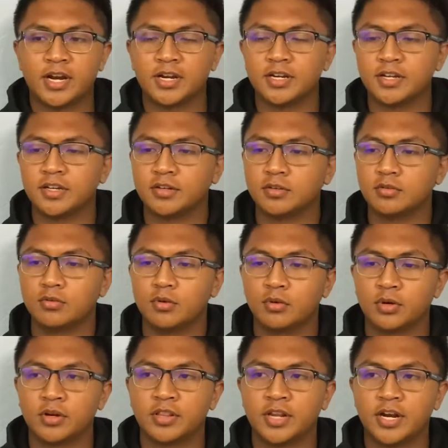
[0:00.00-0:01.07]
need
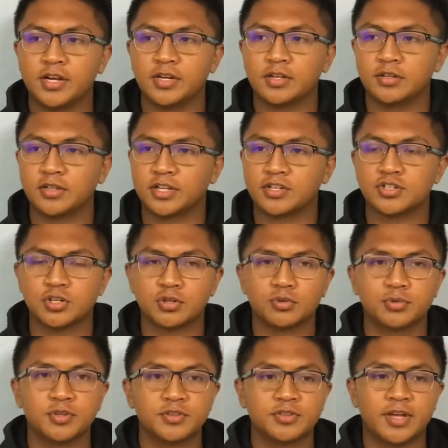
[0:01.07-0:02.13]
like struggle
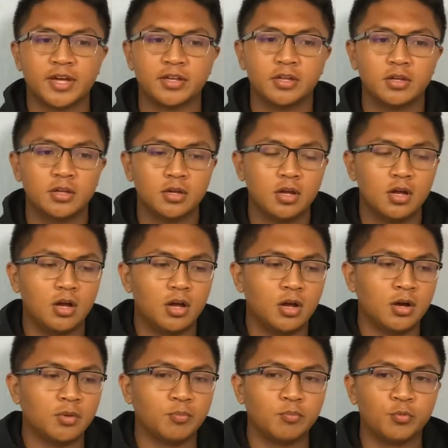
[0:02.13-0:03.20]
with, that
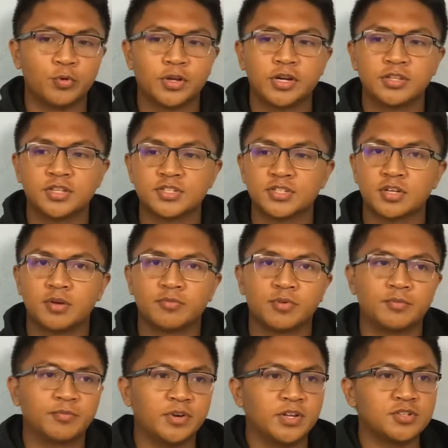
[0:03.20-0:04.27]
when it doesn't come
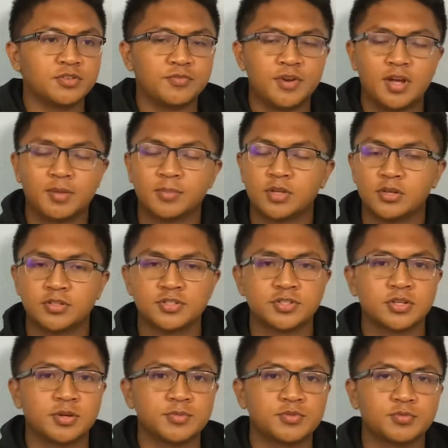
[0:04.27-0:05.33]
from friends or family, it just
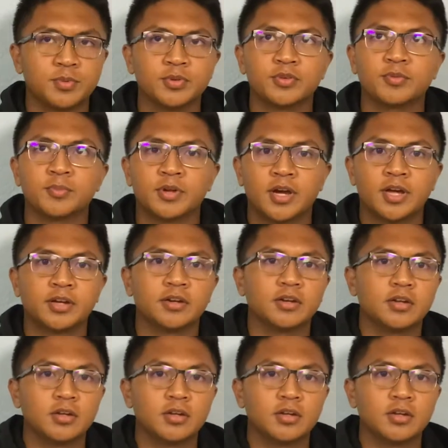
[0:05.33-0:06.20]
comes really from God.